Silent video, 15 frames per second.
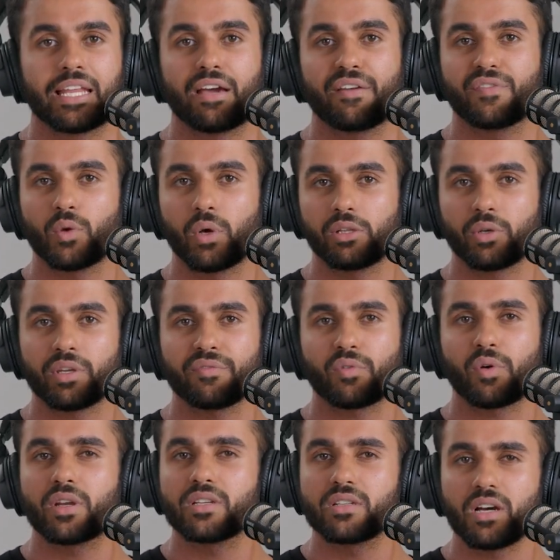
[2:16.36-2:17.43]
Now, if you are looking
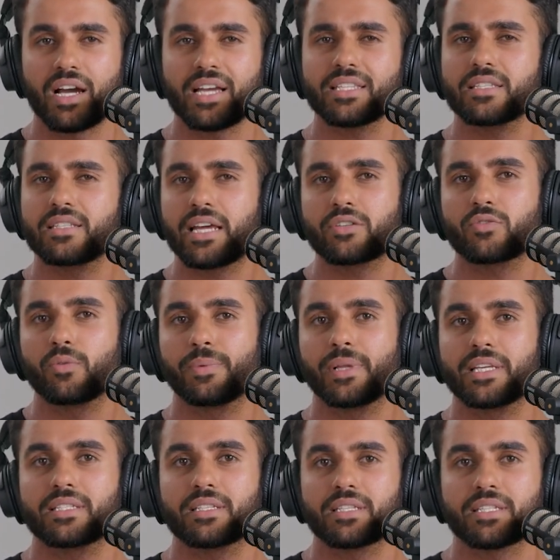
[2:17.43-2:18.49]
for a nice natural
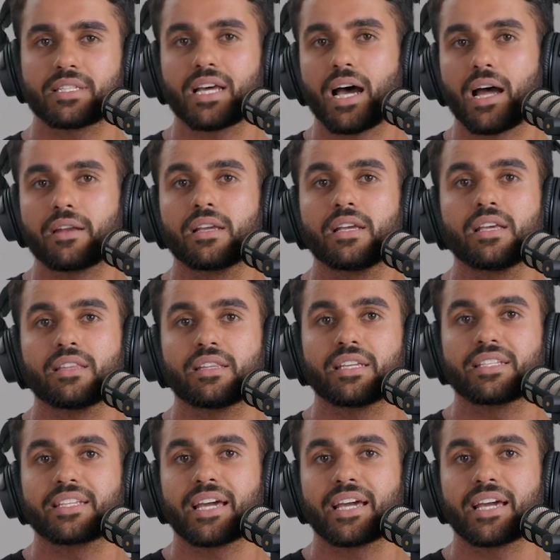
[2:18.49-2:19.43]
place to start, the